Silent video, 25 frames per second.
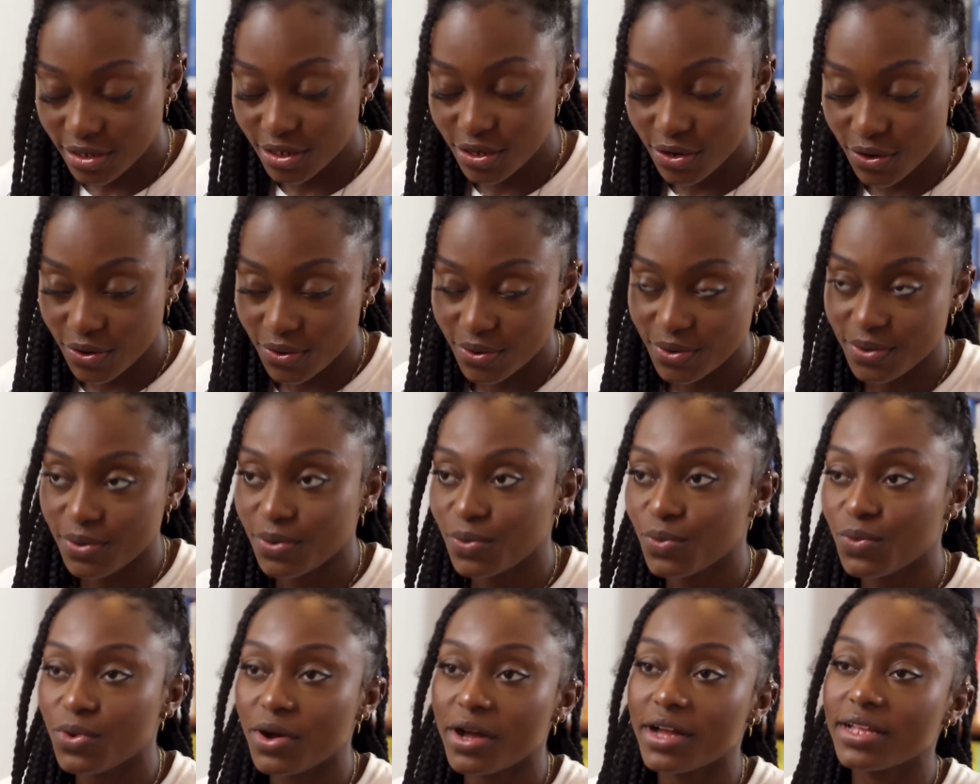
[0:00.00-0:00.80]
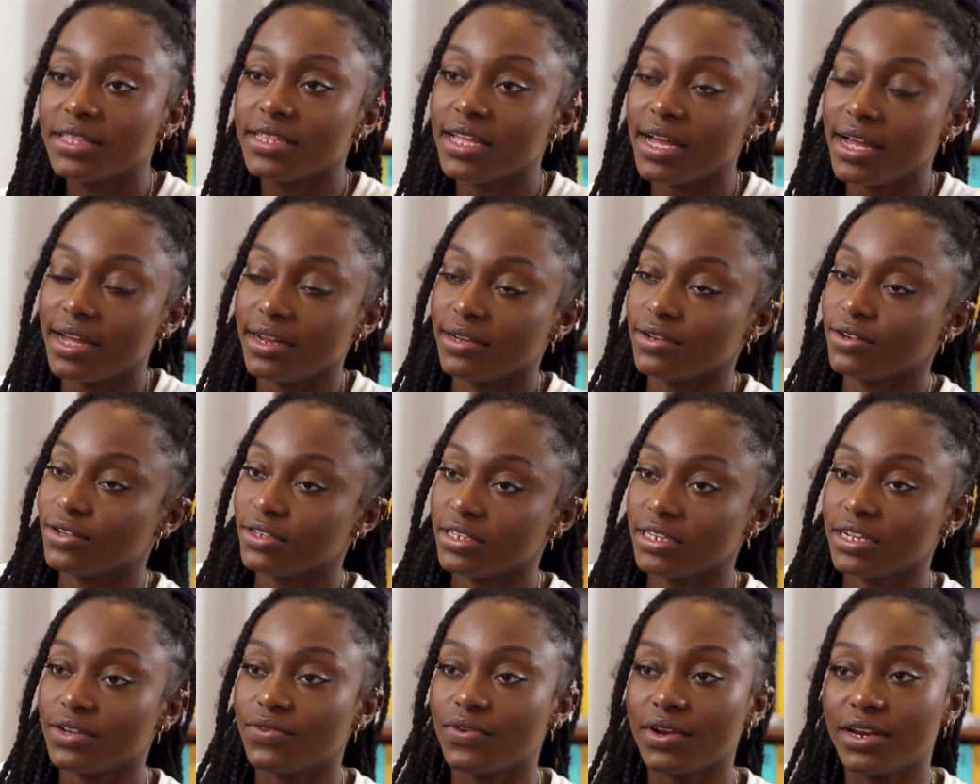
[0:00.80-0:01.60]
So what a
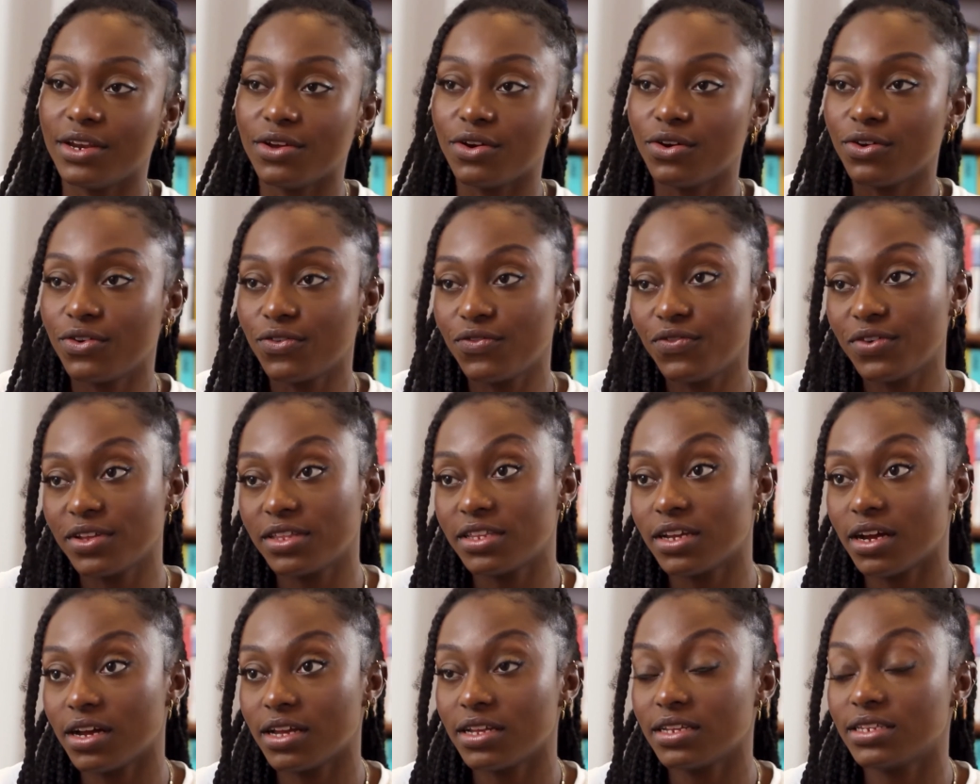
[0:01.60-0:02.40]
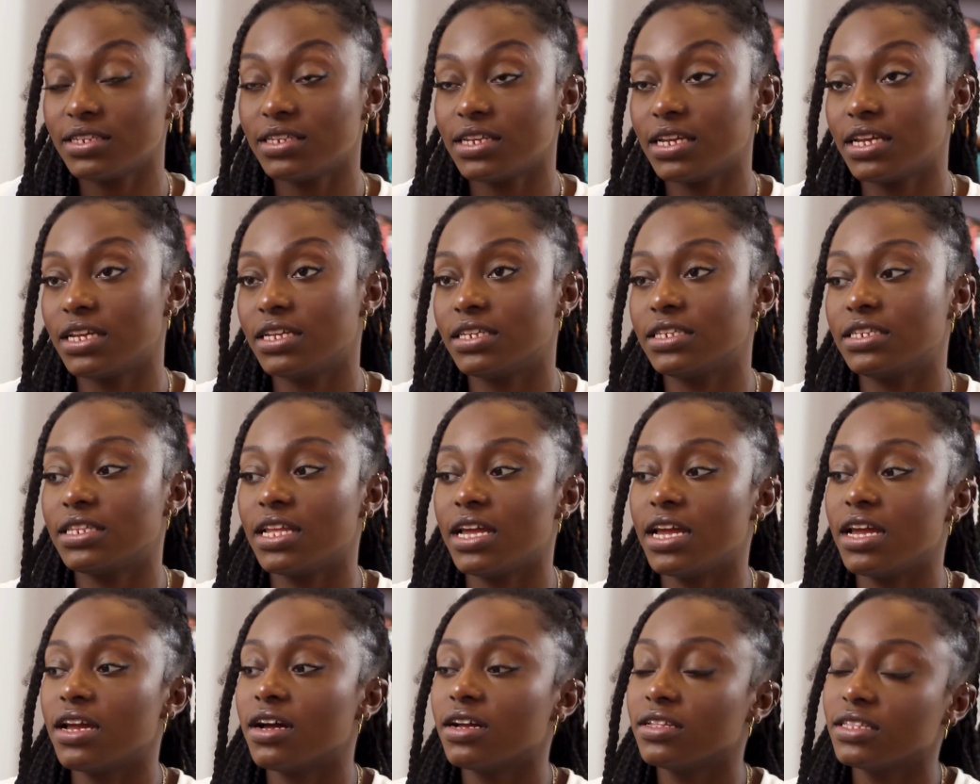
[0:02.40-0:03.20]
diagnostic radiographer does is
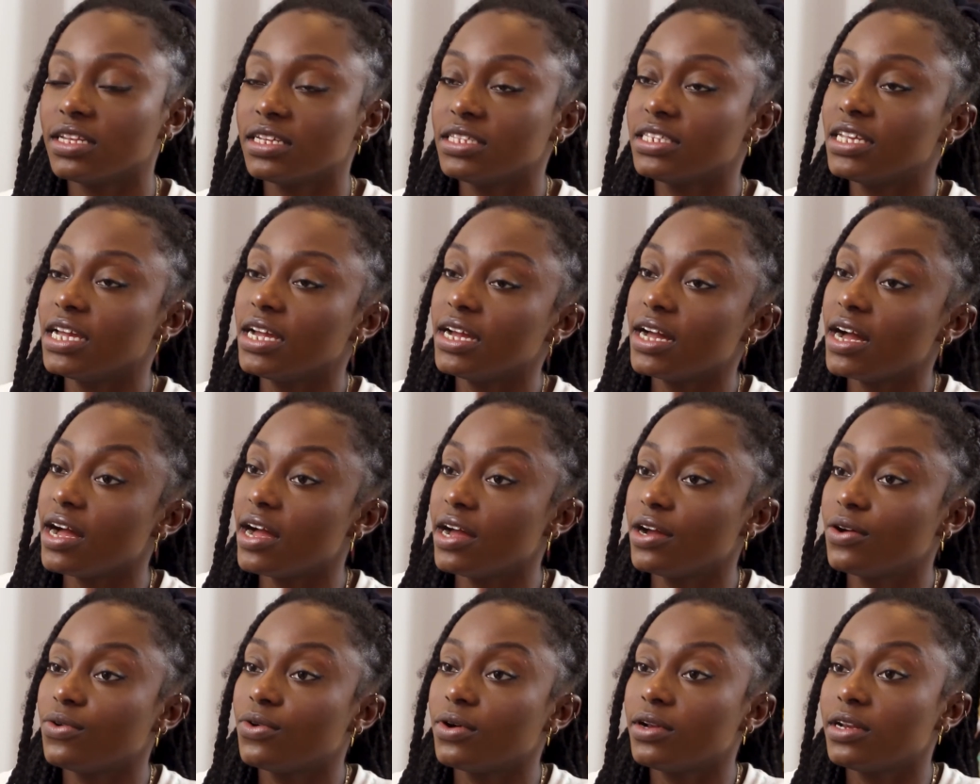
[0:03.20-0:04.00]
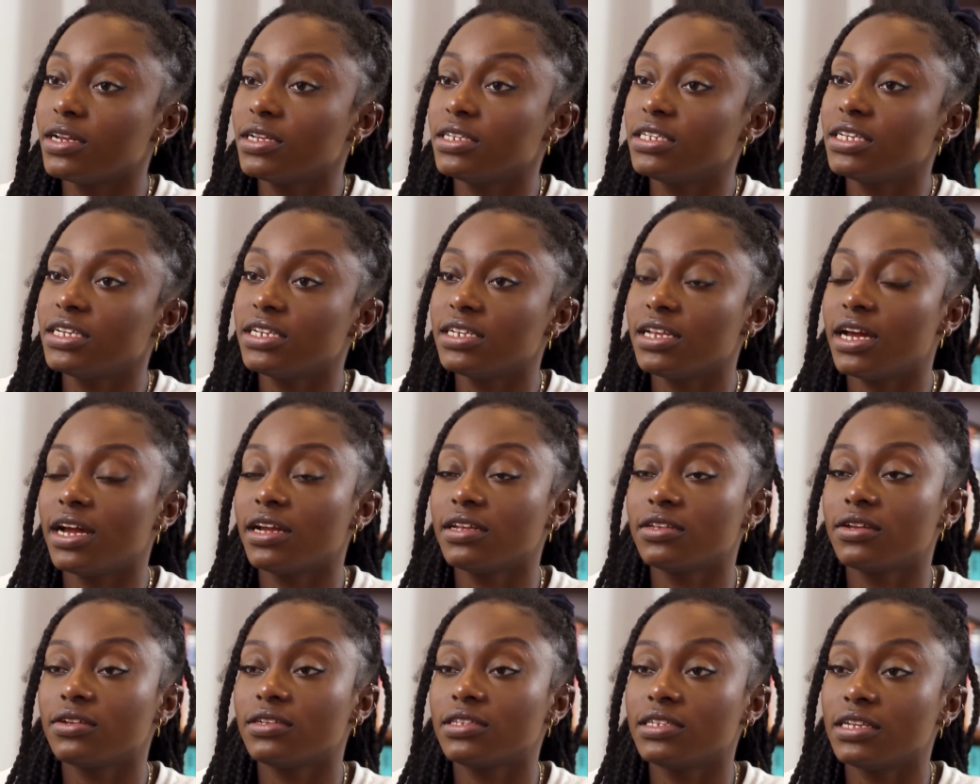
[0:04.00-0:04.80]
they undertake high quality
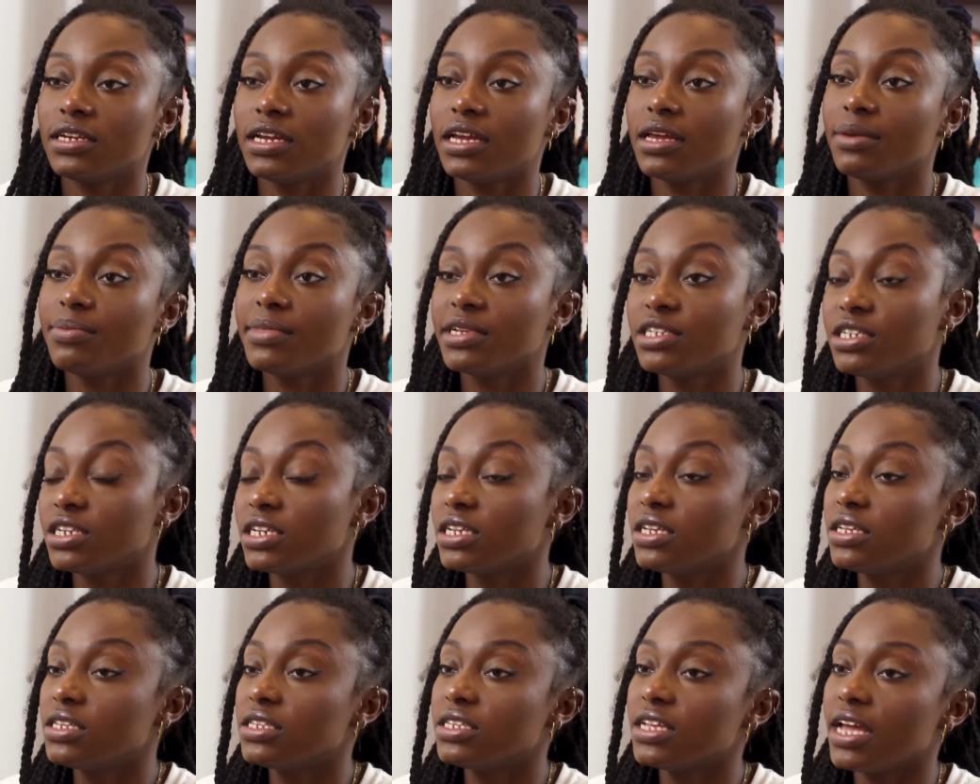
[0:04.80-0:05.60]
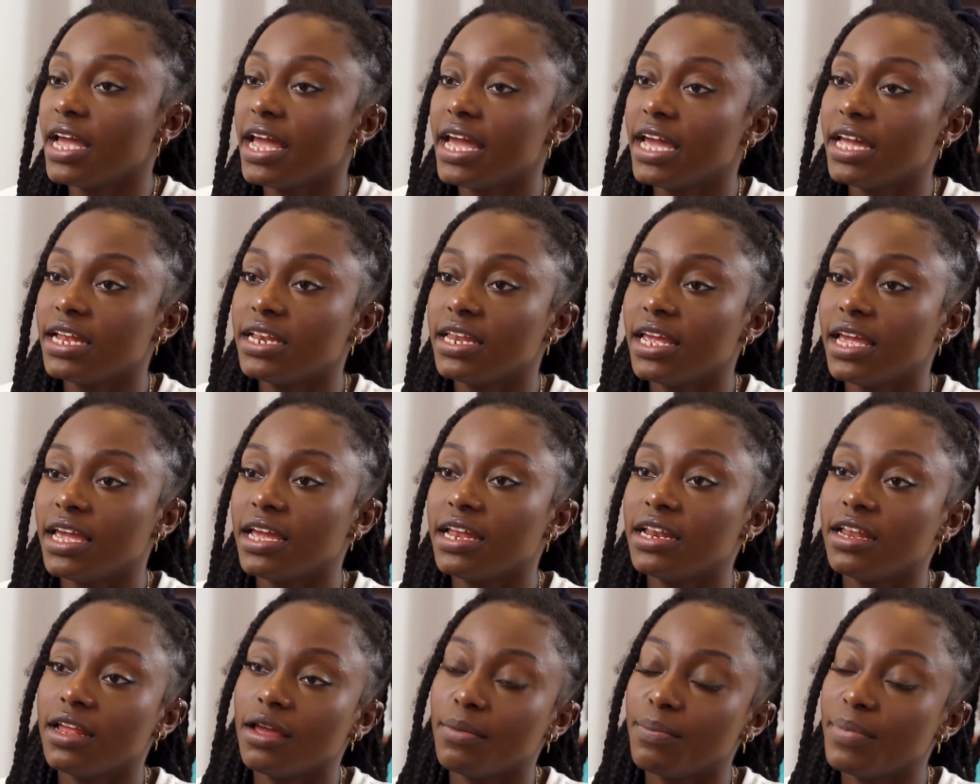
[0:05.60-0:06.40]
diagnostic images to aid
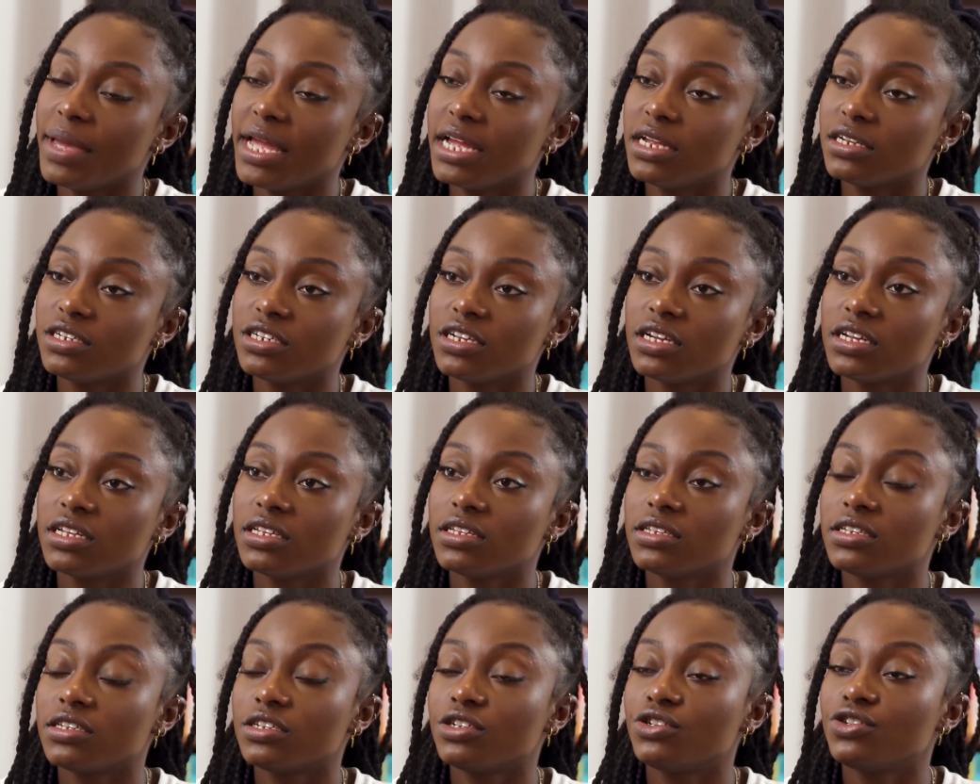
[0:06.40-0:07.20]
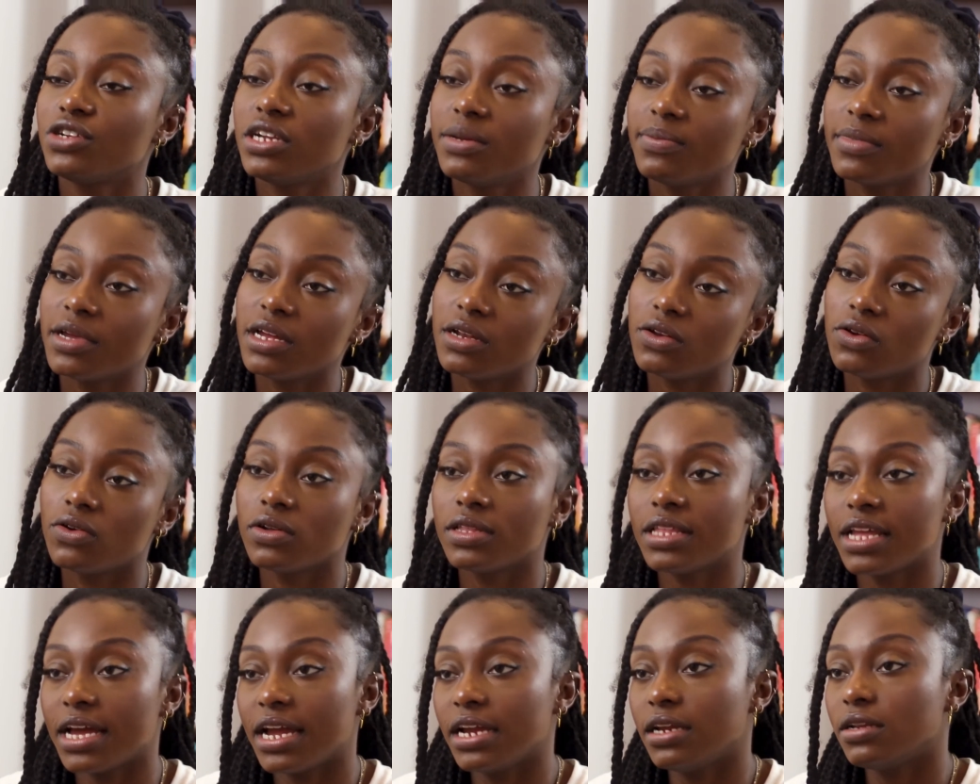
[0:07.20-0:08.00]
in a patient's treatment or
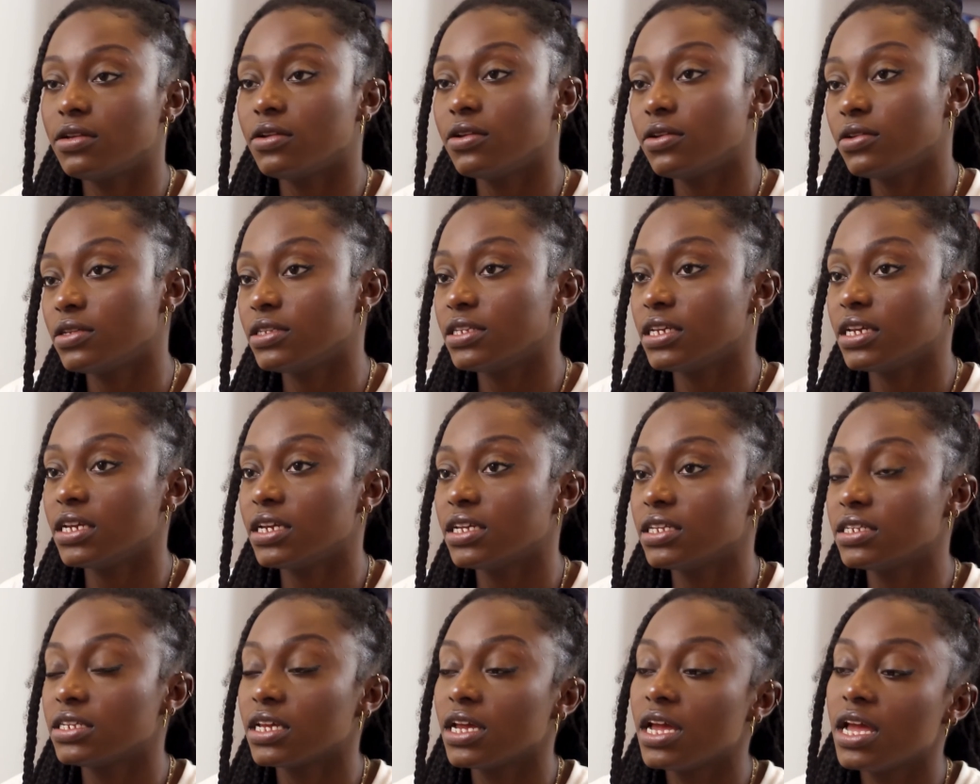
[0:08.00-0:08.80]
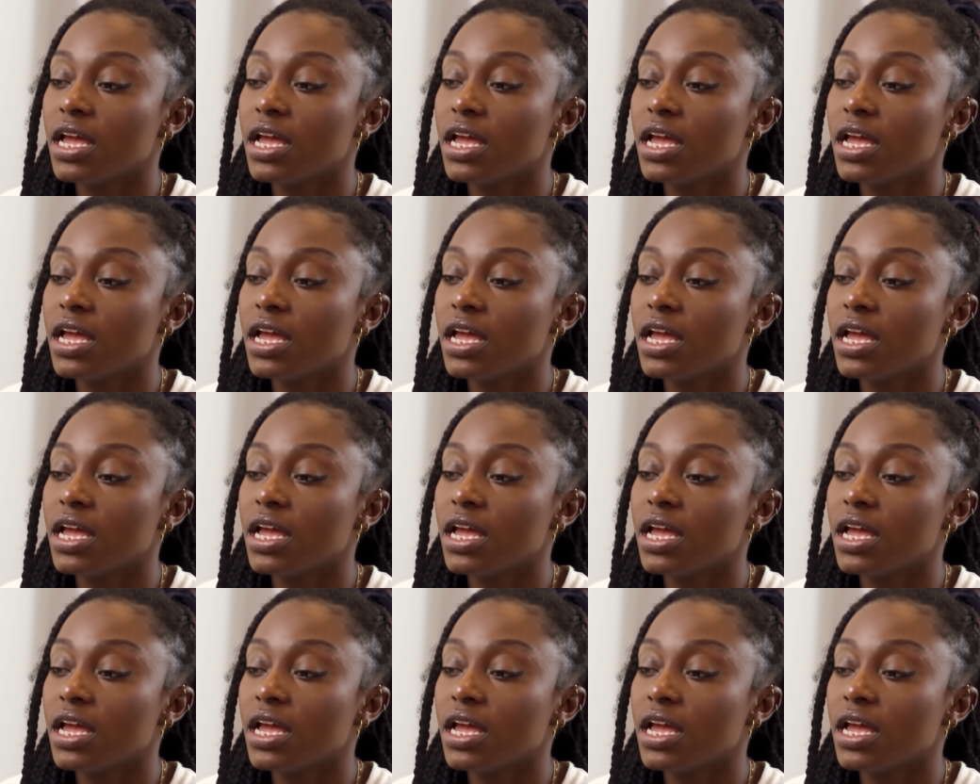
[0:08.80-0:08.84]
diagnosis,